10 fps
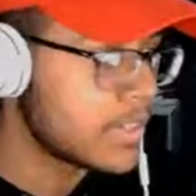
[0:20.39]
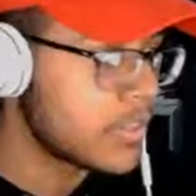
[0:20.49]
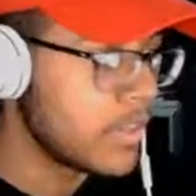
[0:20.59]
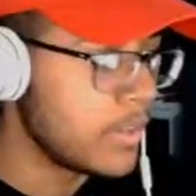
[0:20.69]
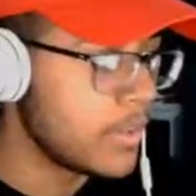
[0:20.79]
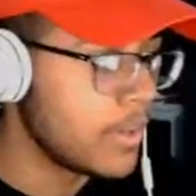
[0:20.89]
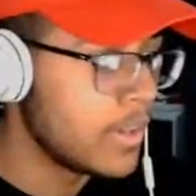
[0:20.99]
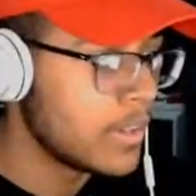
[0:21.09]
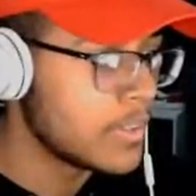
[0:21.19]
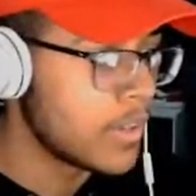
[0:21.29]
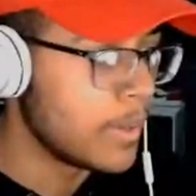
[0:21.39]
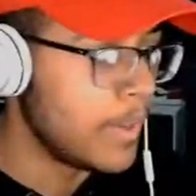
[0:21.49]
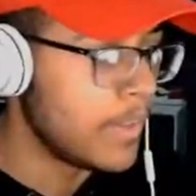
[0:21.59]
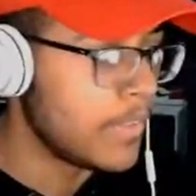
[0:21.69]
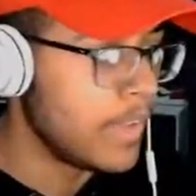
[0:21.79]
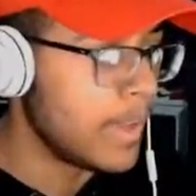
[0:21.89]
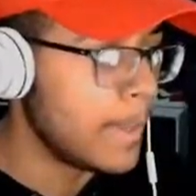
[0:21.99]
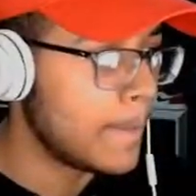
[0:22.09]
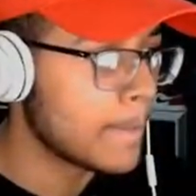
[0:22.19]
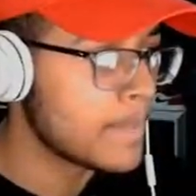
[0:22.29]
green door. Let's go and pay for that.
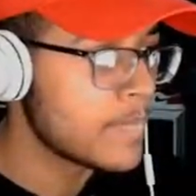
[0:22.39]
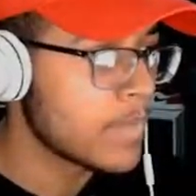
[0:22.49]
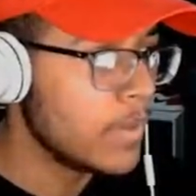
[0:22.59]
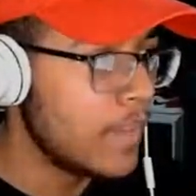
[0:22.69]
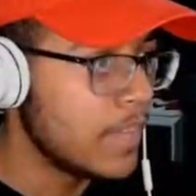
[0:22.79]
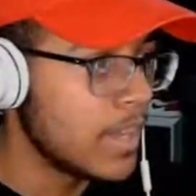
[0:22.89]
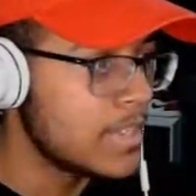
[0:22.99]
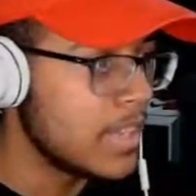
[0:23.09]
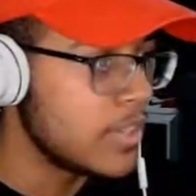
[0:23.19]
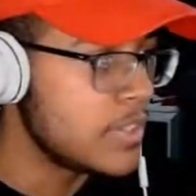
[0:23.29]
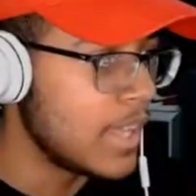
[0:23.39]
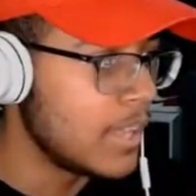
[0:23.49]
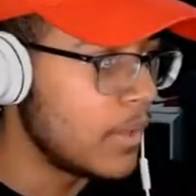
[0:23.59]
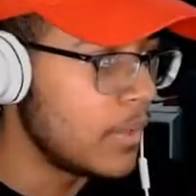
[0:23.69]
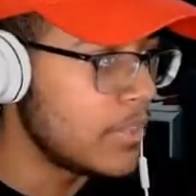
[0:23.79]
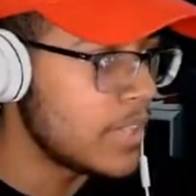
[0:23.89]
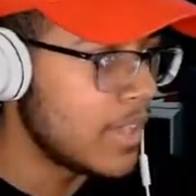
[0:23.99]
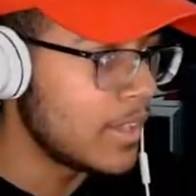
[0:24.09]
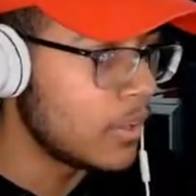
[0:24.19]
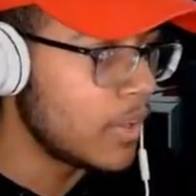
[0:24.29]
I'm gonna hesitate. You see that little, you see
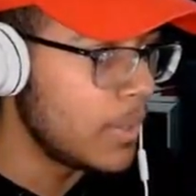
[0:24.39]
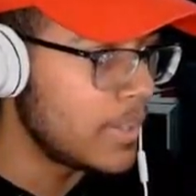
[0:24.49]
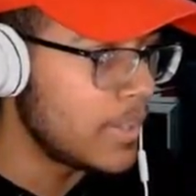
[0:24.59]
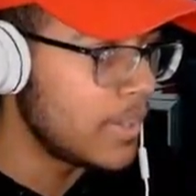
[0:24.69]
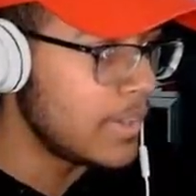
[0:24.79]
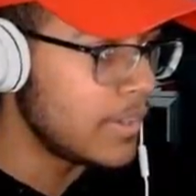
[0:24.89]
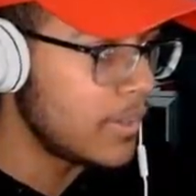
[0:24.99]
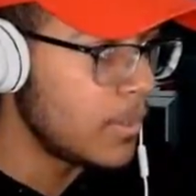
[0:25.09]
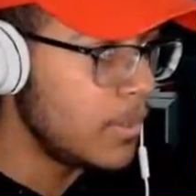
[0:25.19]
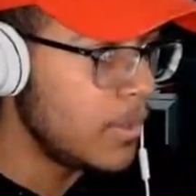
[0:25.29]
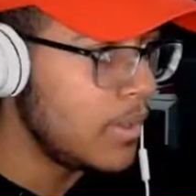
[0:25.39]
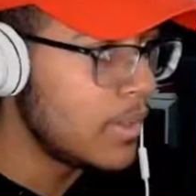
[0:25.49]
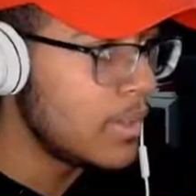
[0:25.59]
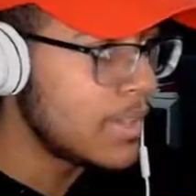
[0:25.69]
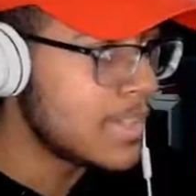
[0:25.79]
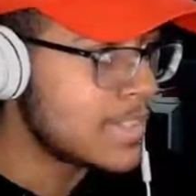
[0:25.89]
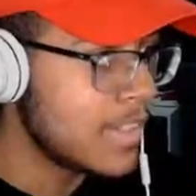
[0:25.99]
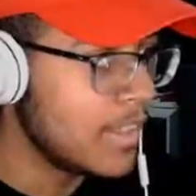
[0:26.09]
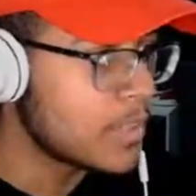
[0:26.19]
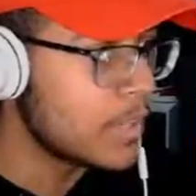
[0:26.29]
that little glowy thing right there on the wall? That's
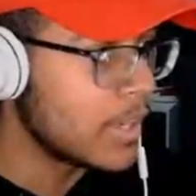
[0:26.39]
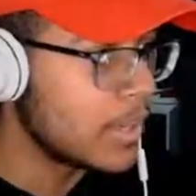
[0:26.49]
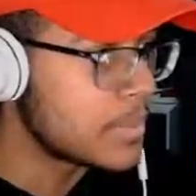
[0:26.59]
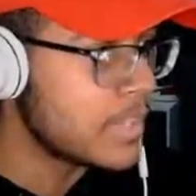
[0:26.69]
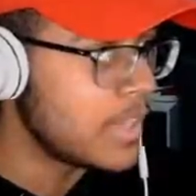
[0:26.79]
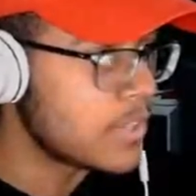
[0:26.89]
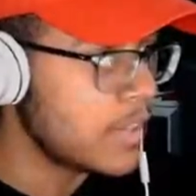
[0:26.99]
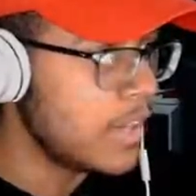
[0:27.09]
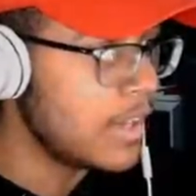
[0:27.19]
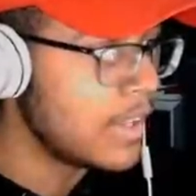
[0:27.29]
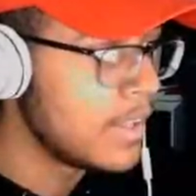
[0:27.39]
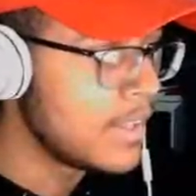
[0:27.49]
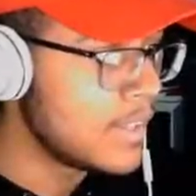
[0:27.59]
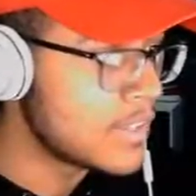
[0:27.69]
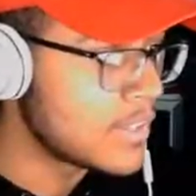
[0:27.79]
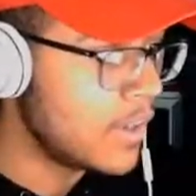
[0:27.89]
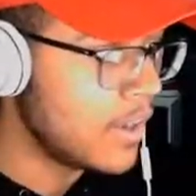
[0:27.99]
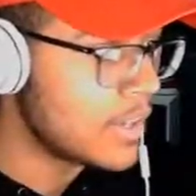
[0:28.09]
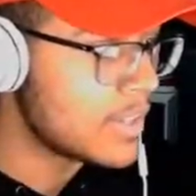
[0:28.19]
telling us we gotta go upstairs, right? This cost